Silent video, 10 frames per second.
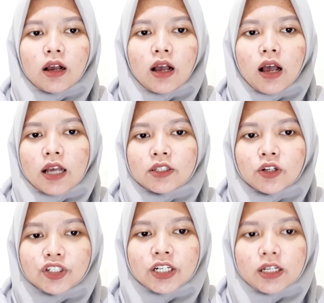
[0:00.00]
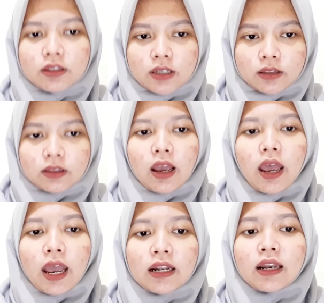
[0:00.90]
associated
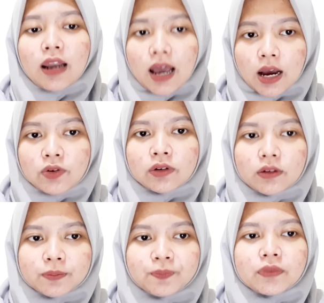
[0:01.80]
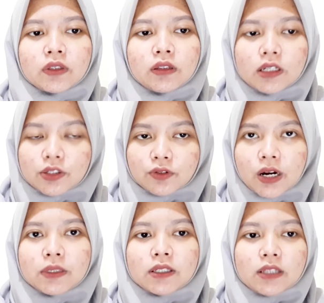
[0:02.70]
and noun describe
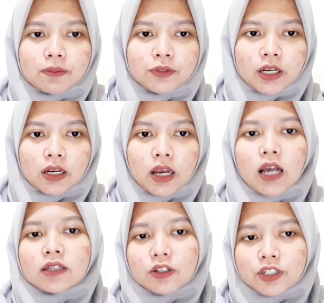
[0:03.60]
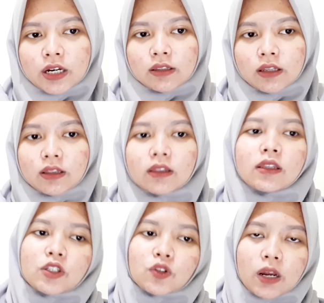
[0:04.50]
the subject. Associated
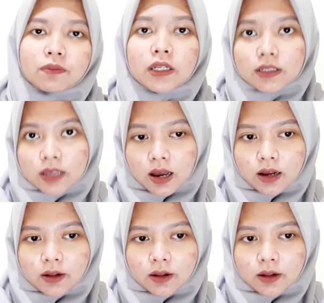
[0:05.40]
describe the song.